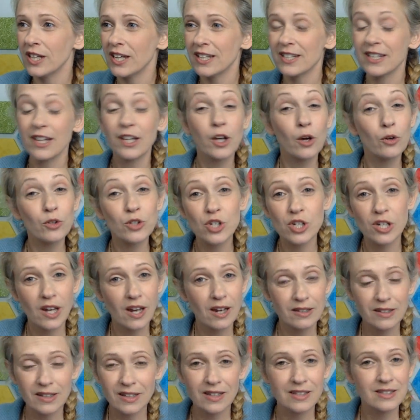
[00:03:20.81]

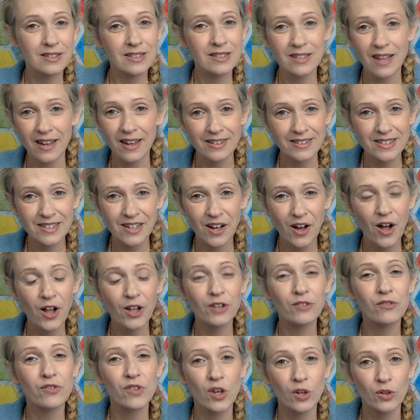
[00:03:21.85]
negotiate, consent, all
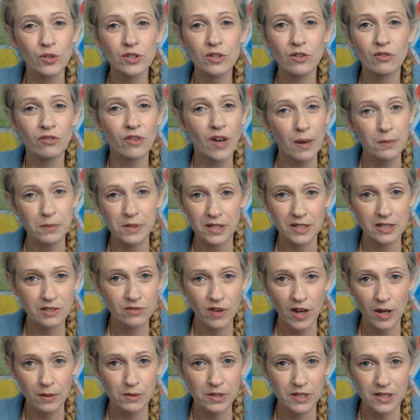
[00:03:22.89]
of those fabulous,
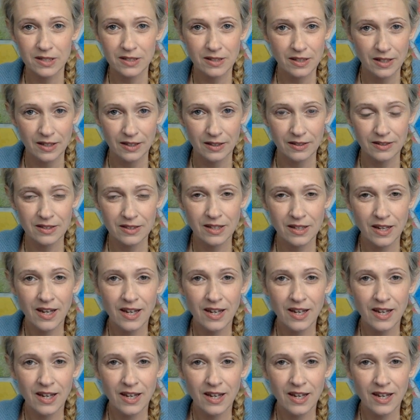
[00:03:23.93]
fabulous things.